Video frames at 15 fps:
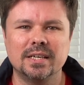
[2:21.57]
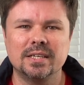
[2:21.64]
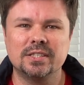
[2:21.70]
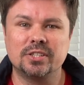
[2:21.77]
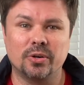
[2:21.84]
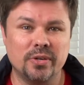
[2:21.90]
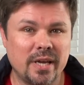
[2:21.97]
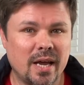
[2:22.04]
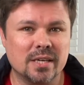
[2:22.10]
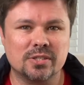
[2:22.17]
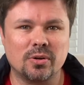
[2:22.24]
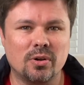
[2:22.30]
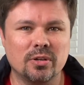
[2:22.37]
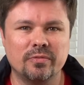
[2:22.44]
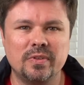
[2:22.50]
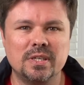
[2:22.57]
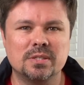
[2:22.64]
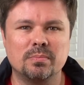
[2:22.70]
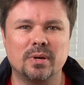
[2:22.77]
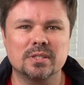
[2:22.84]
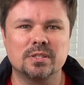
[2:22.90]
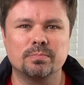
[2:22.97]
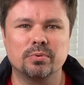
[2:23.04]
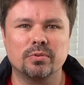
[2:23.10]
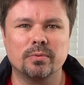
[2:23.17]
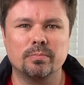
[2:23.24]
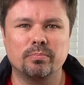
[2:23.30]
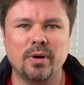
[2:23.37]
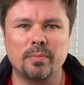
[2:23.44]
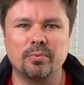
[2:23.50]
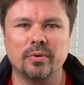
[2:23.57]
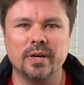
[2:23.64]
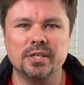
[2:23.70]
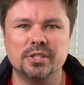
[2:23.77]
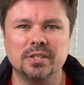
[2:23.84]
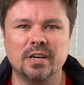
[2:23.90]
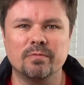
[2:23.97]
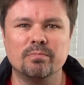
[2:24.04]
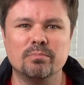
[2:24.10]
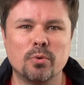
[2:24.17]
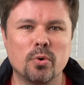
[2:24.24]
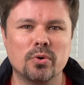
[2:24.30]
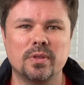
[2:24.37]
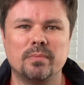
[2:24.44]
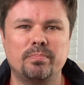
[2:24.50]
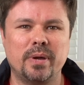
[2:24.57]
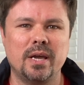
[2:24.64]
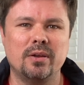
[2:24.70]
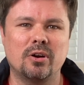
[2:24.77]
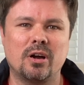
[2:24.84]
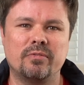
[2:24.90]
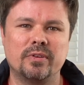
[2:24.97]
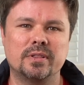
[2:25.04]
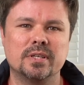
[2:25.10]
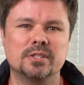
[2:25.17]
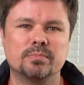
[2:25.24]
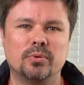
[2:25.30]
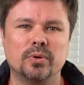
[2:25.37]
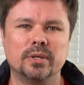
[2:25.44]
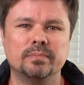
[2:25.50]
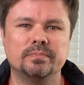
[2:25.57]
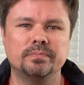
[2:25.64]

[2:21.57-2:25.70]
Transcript: So yes, all of these months of preparation have more than paid off at this point.